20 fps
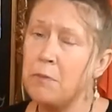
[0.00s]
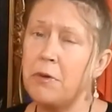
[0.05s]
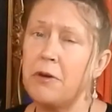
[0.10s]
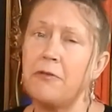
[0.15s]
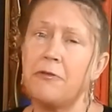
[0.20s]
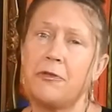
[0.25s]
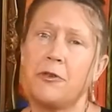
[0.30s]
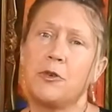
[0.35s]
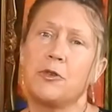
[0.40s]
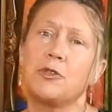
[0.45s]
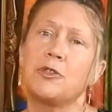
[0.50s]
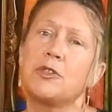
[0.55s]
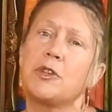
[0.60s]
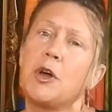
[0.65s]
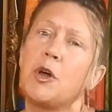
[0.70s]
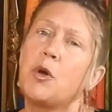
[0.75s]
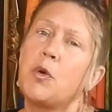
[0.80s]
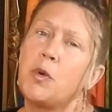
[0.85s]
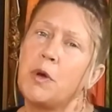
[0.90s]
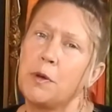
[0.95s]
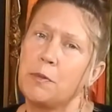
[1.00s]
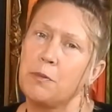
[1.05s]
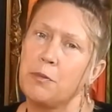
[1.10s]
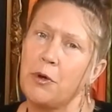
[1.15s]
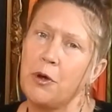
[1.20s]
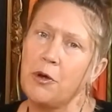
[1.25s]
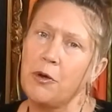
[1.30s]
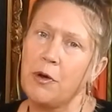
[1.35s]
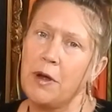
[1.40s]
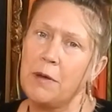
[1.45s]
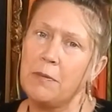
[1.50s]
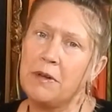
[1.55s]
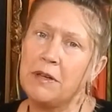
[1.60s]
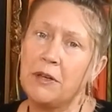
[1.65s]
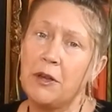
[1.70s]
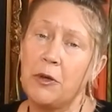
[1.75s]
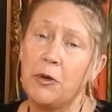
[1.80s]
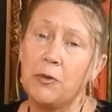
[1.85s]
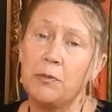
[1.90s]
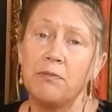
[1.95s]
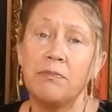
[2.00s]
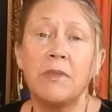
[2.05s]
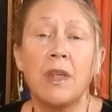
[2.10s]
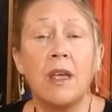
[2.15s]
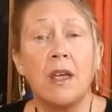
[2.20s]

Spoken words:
But first, a quick programming note.